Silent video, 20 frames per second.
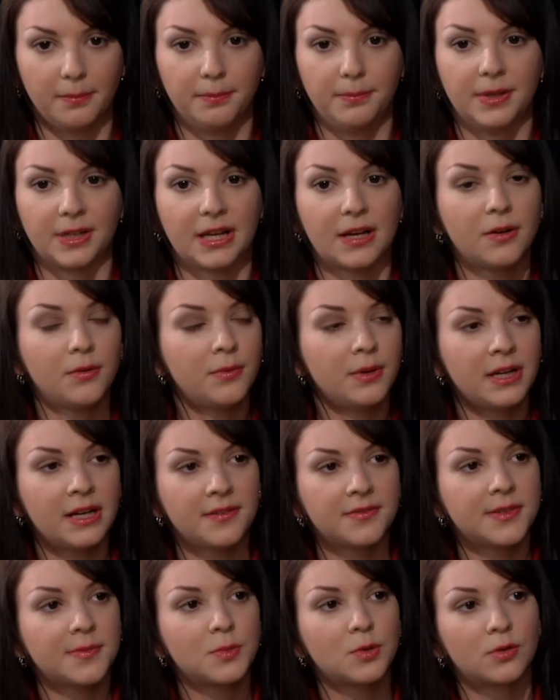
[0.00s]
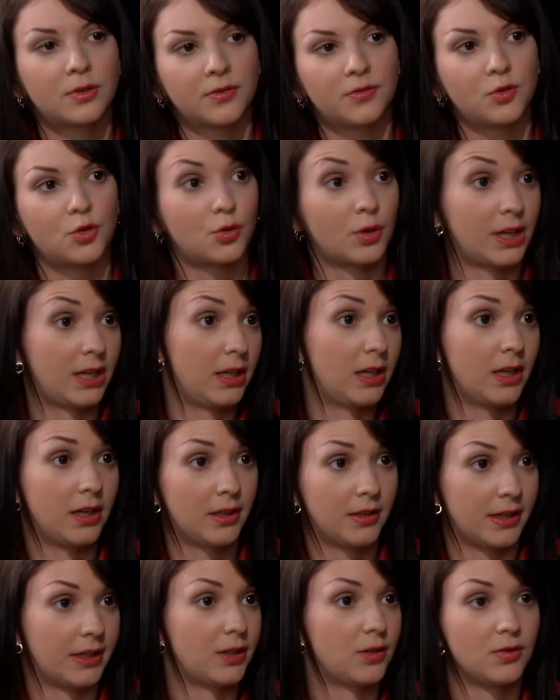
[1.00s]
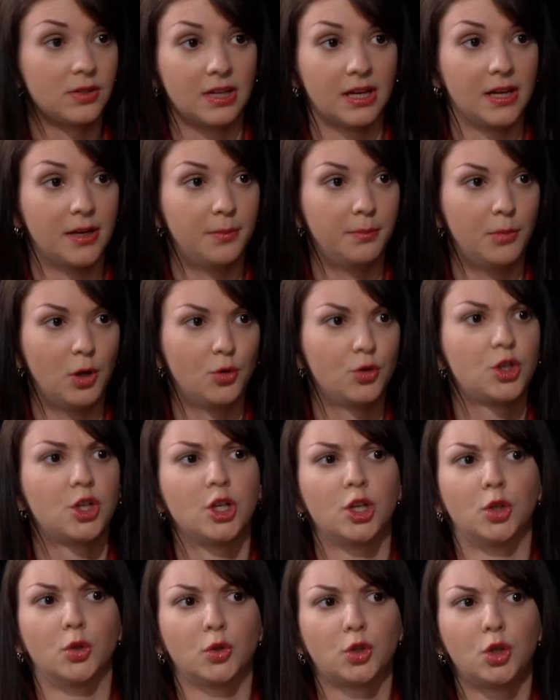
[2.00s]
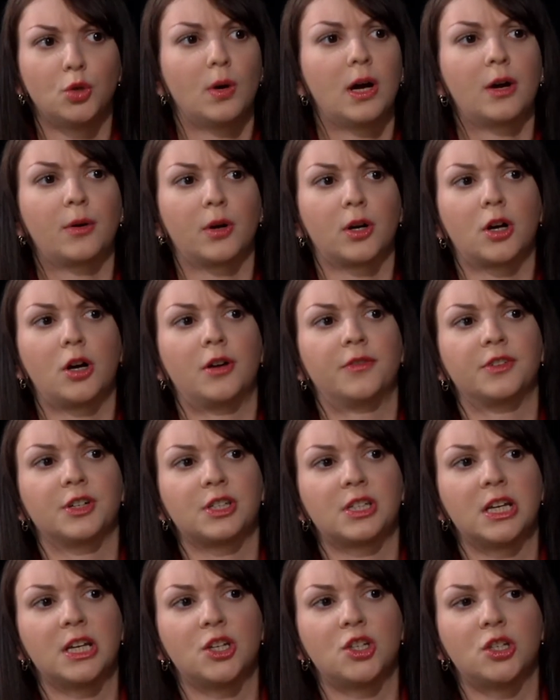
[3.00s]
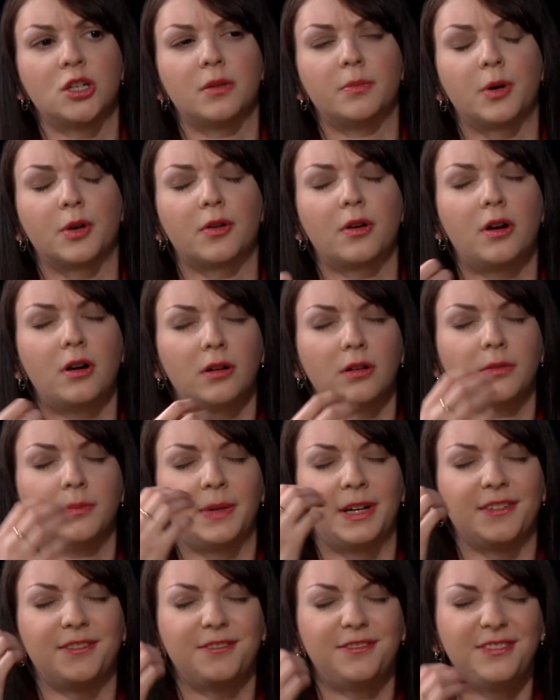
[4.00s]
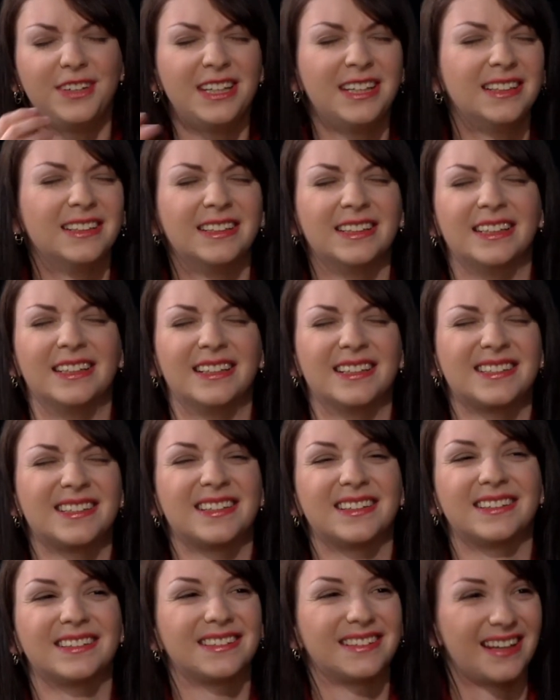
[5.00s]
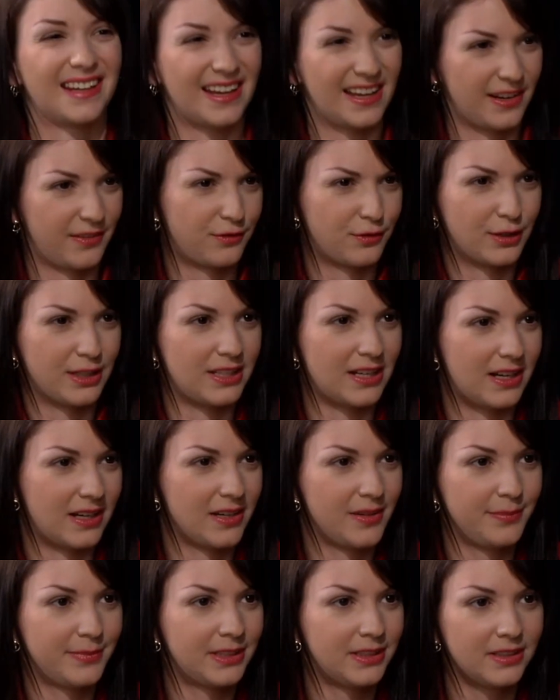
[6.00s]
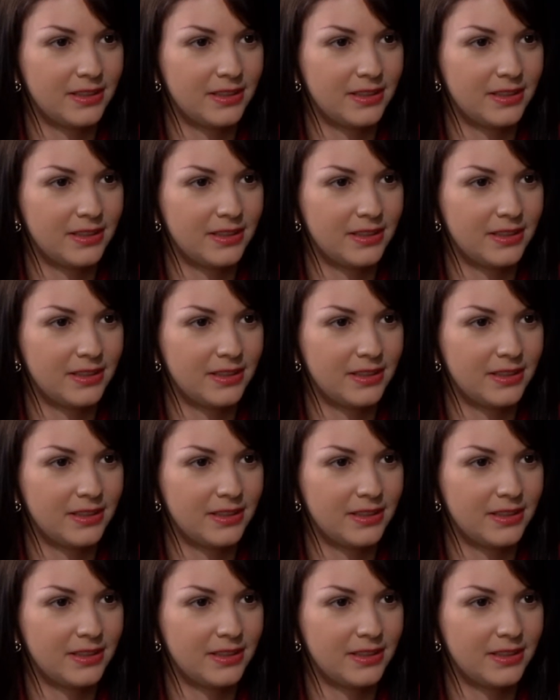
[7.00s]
But I don't want to have some sort of draining, like you said, emotional 2-hour conversation about all my feelings and every time.